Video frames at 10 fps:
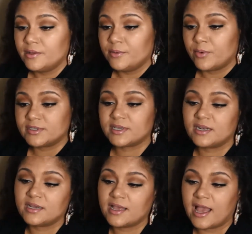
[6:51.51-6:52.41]
what's going
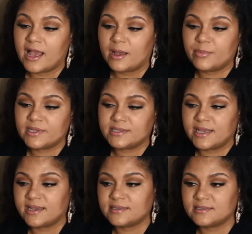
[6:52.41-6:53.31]
to happen
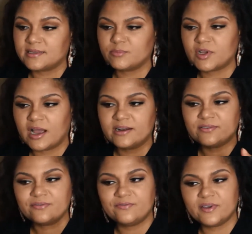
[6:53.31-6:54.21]
next, I'm kind
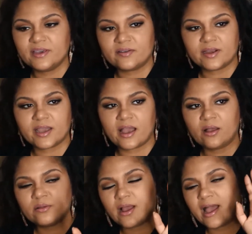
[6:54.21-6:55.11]
of figuring
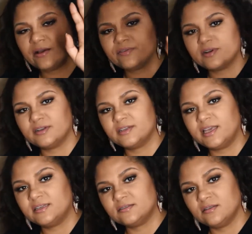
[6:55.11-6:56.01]
out. I have a
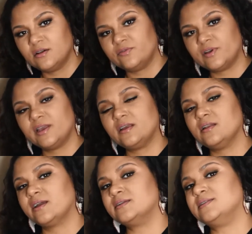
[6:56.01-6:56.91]
easel over here,
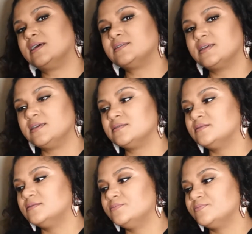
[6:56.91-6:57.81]
like a desk
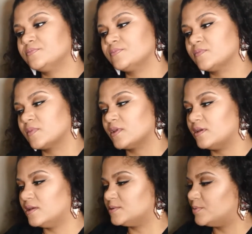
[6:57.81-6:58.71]
easel.
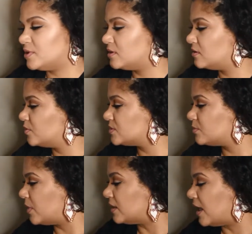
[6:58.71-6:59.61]
It was
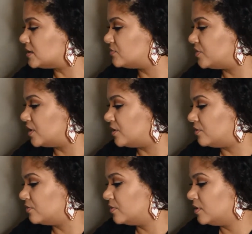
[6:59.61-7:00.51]
in my last video.